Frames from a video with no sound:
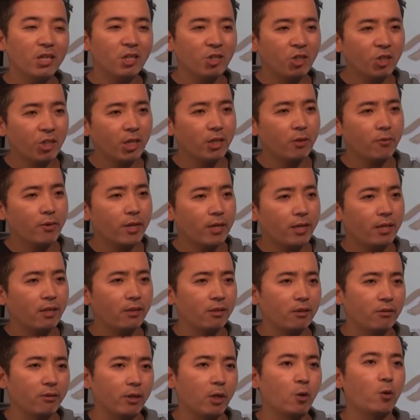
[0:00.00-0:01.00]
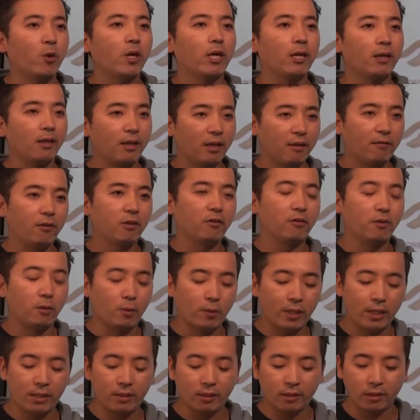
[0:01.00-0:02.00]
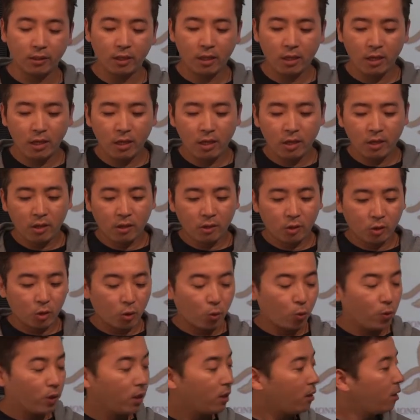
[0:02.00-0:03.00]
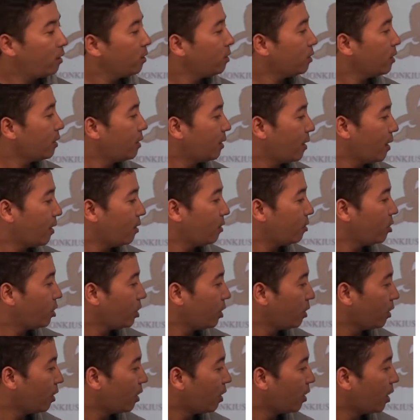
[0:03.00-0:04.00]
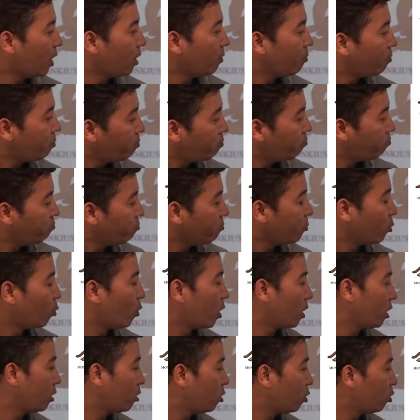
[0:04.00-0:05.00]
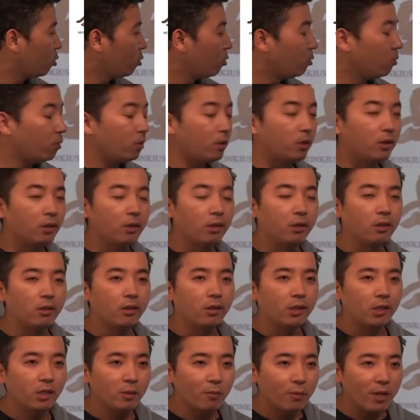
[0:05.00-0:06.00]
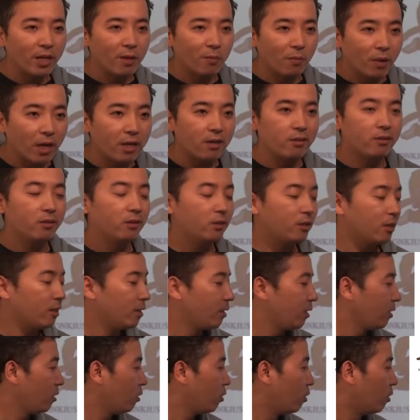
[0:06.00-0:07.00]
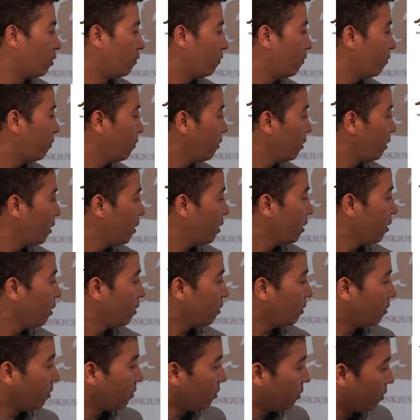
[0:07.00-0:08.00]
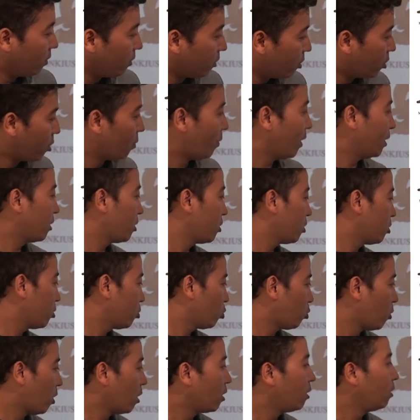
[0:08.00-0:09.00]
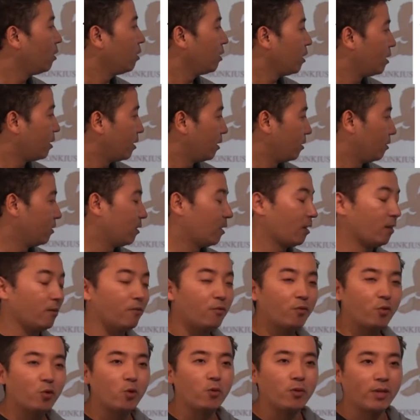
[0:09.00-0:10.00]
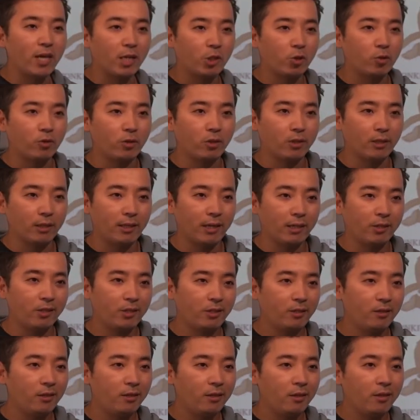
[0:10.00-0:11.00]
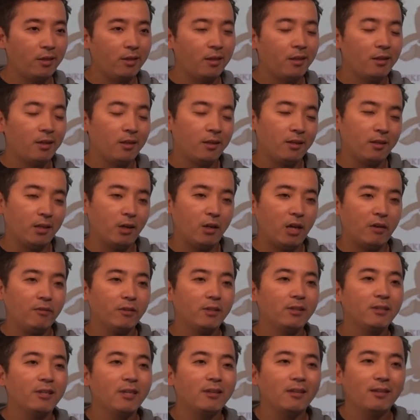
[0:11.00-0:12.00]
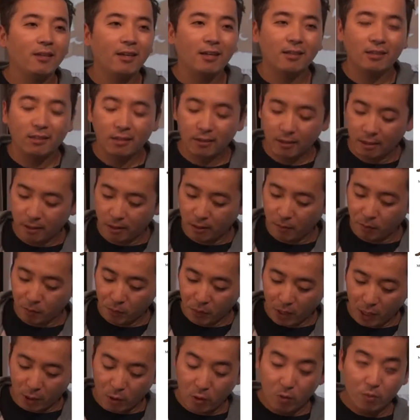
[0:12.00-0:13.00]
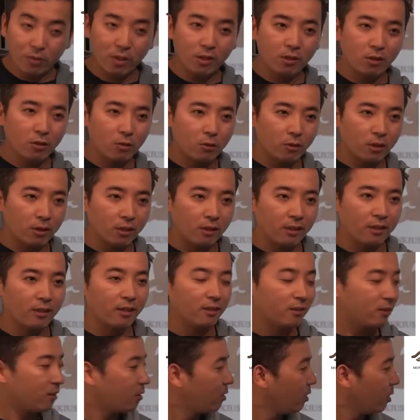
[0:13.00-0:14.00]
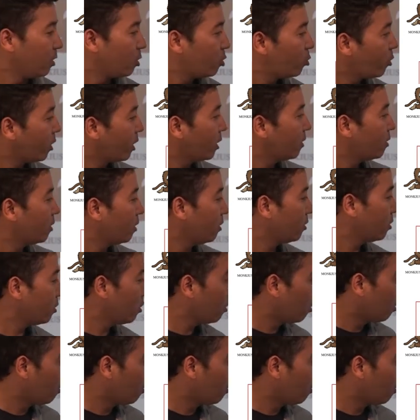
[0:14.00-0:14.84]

generating the required level of awareness. So with this analogy, I wanted to explain my understanding of Tibet's struggle in exile through natural selection. Now, having said that, I don't mean to contest the intricacies